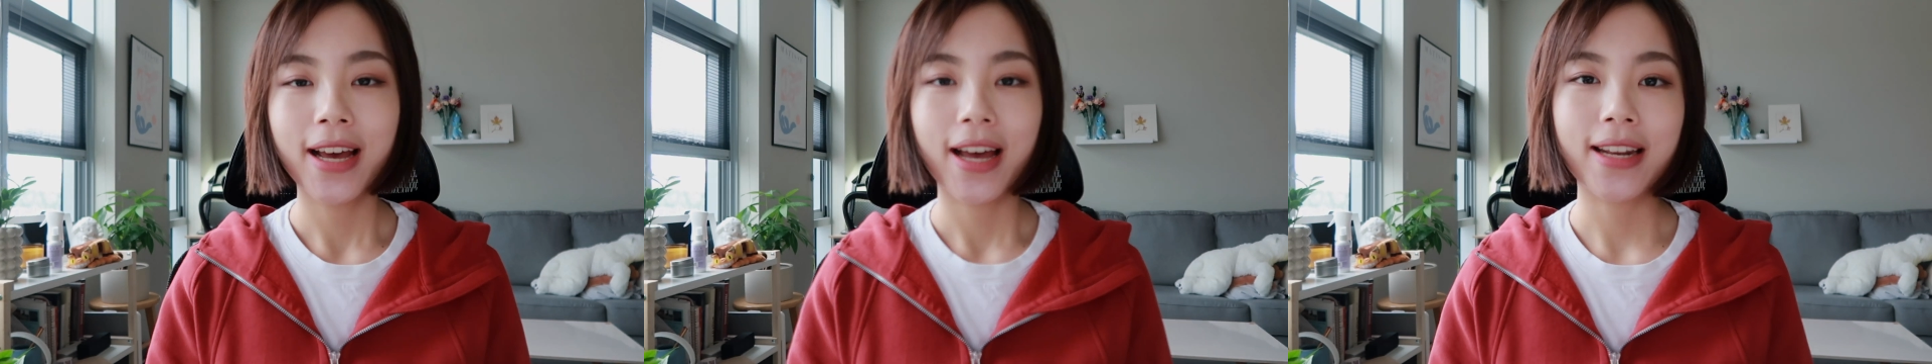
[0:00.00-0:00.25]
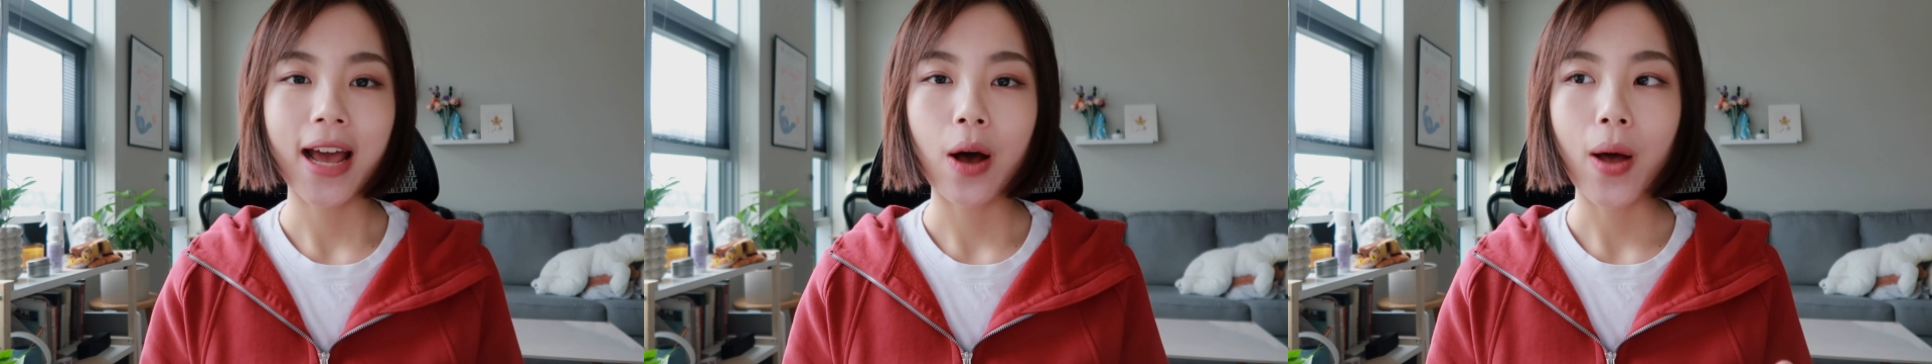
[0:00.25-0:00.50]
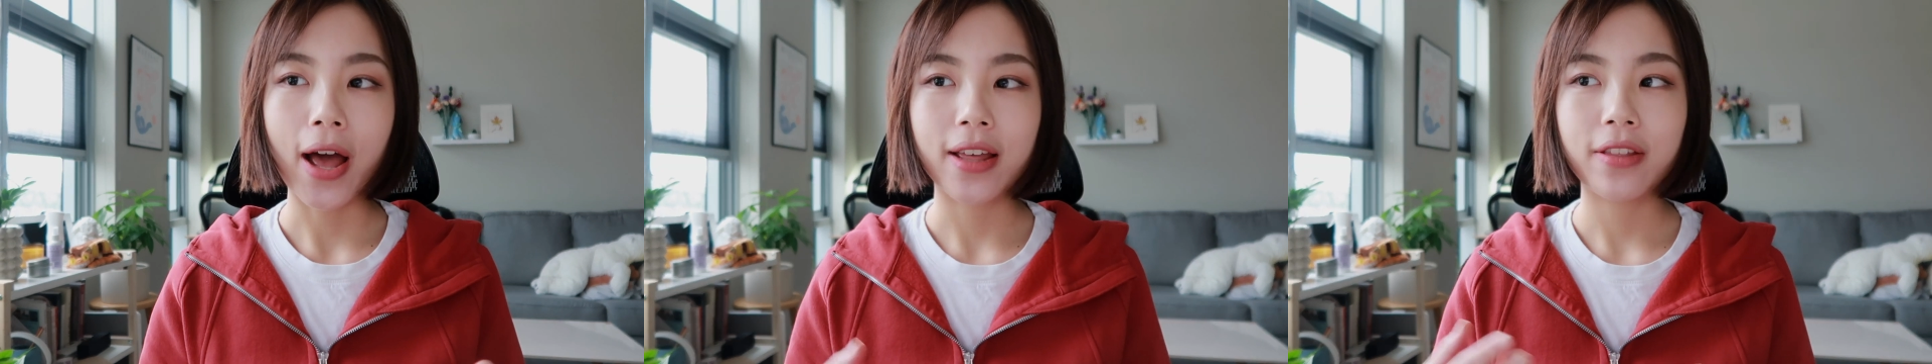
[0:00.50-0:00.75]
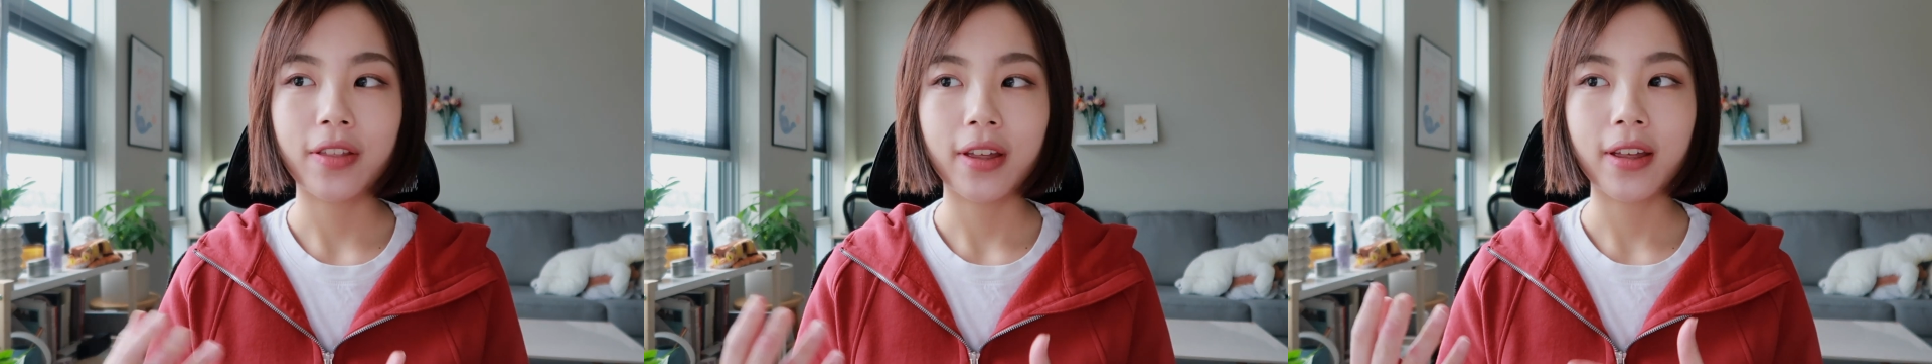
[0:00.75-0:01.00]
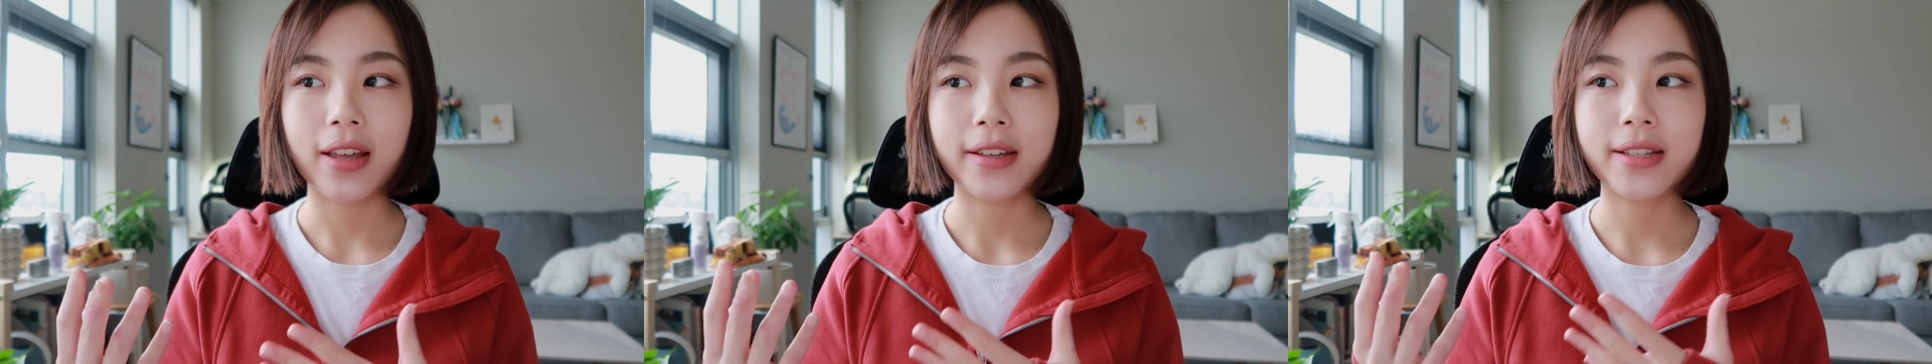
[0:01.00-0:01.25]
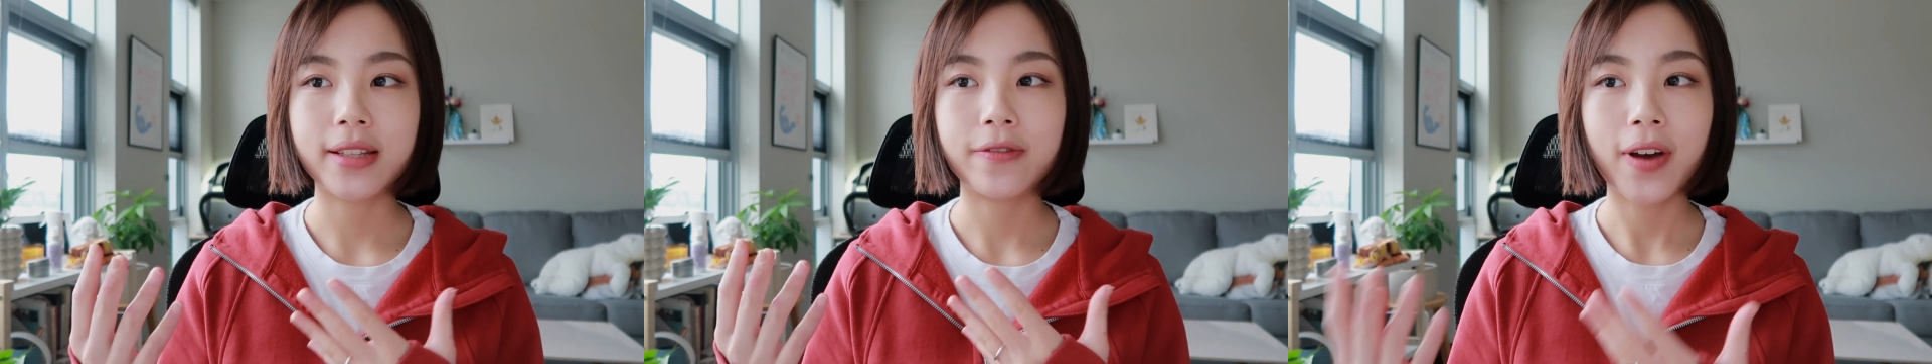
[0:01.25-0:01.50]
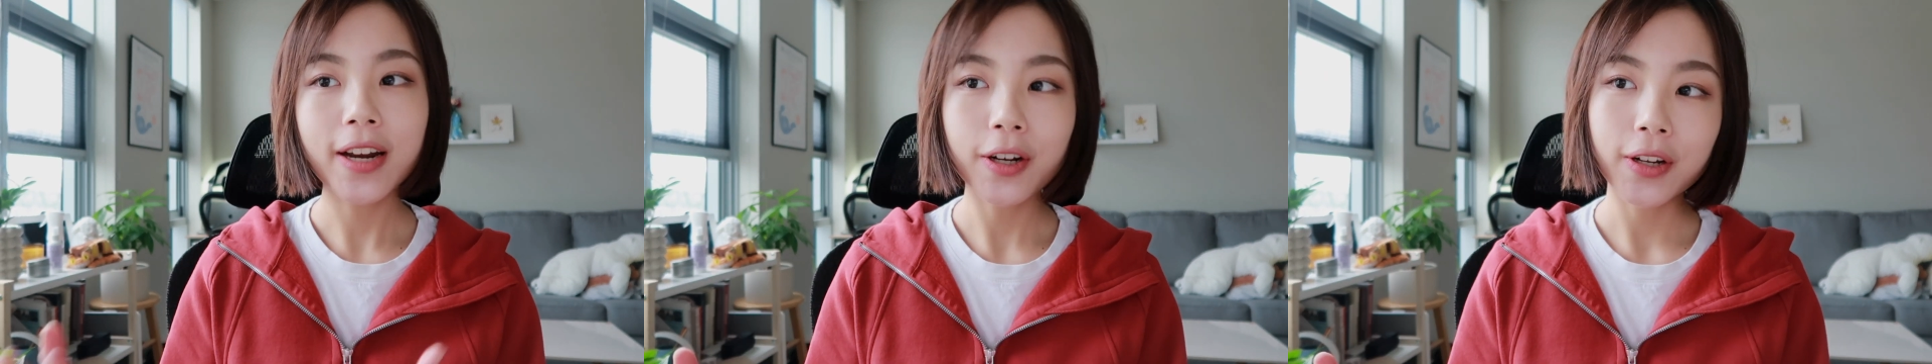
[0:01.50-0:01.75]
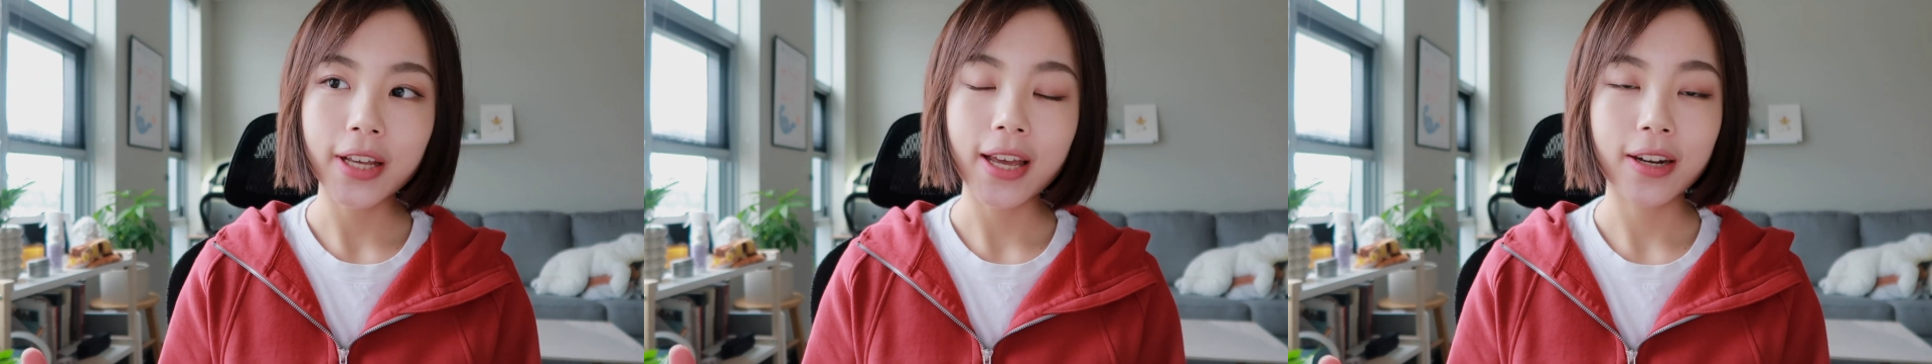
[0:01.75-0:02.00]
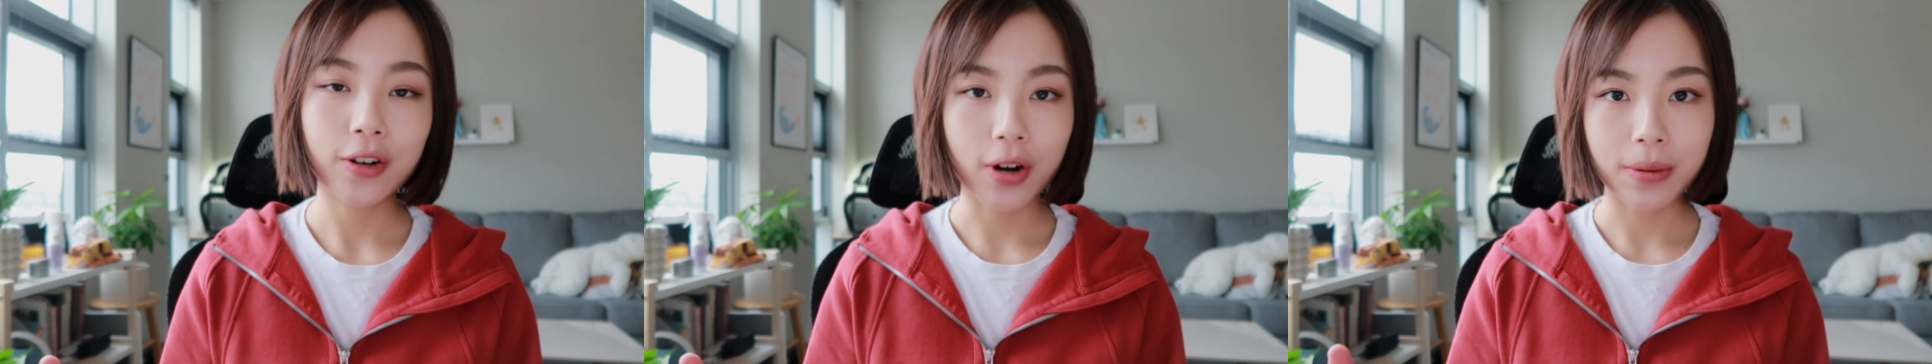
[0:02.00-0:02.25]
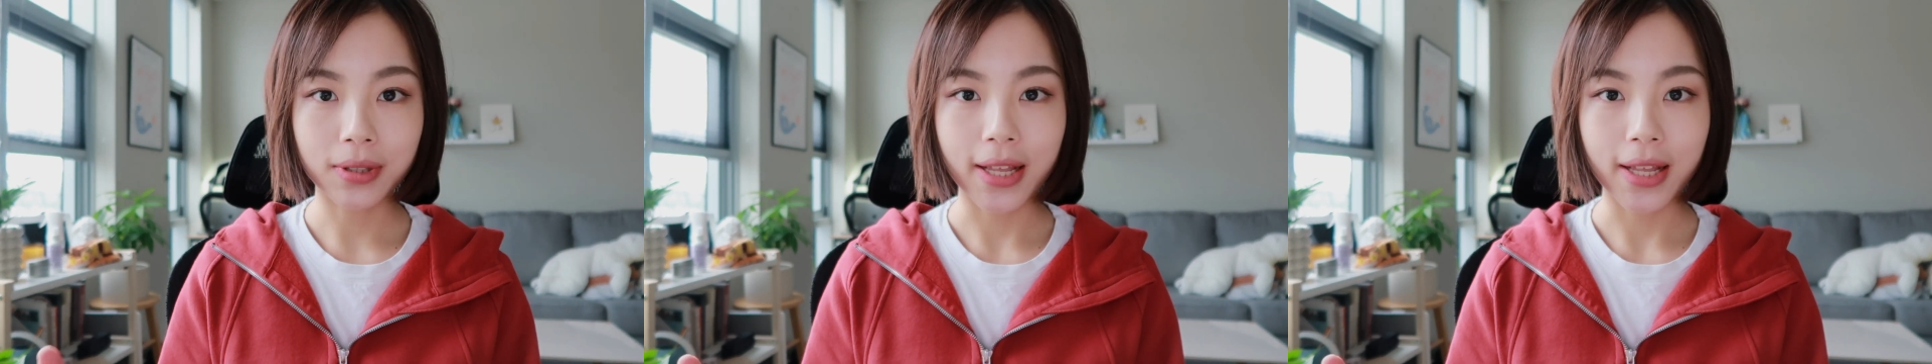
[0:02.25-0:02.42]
and now I think it's finally in a great